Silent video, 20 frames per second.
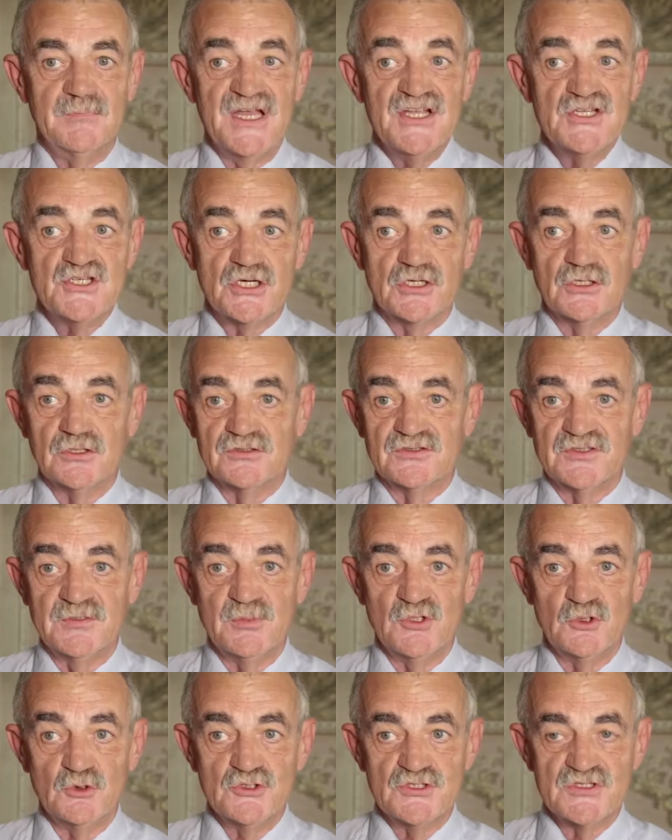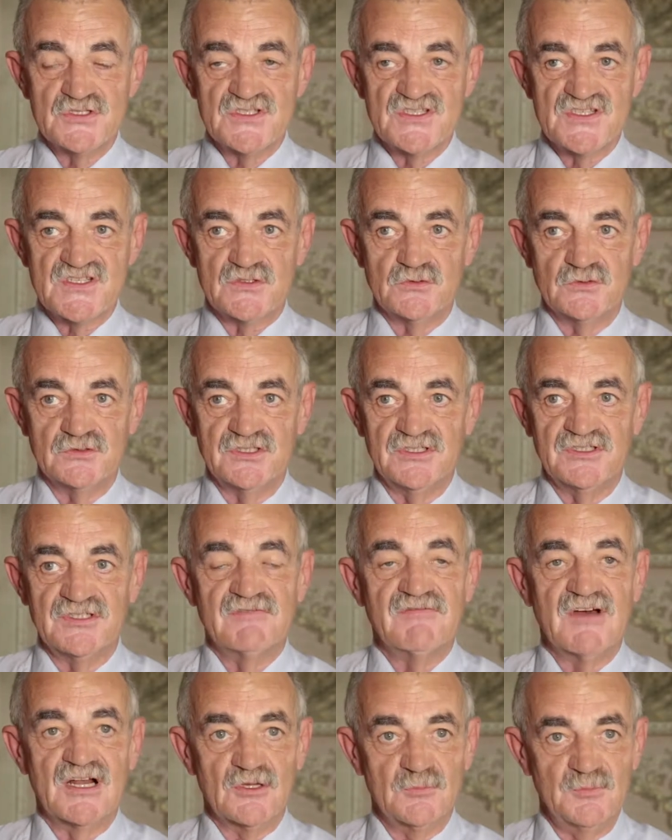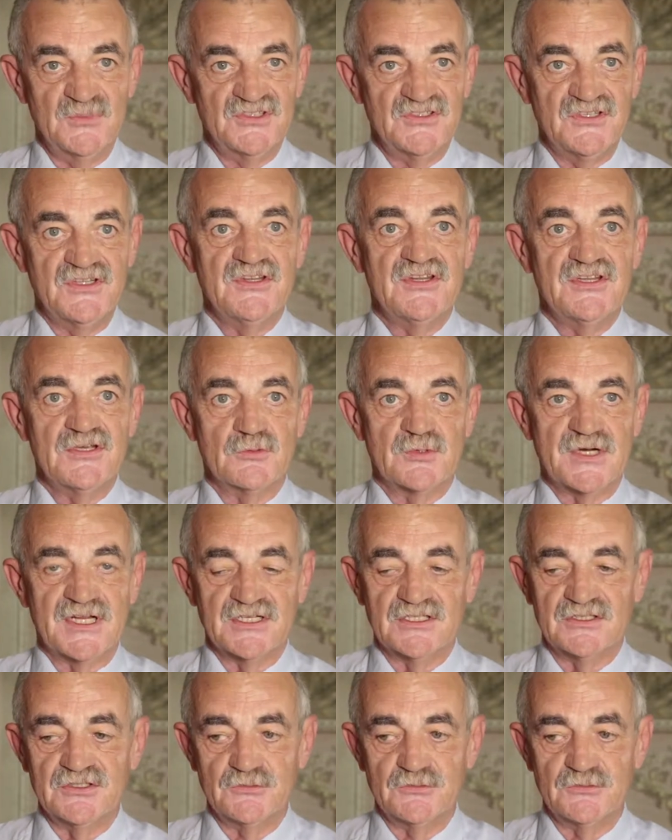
major contributions to the development in theoretical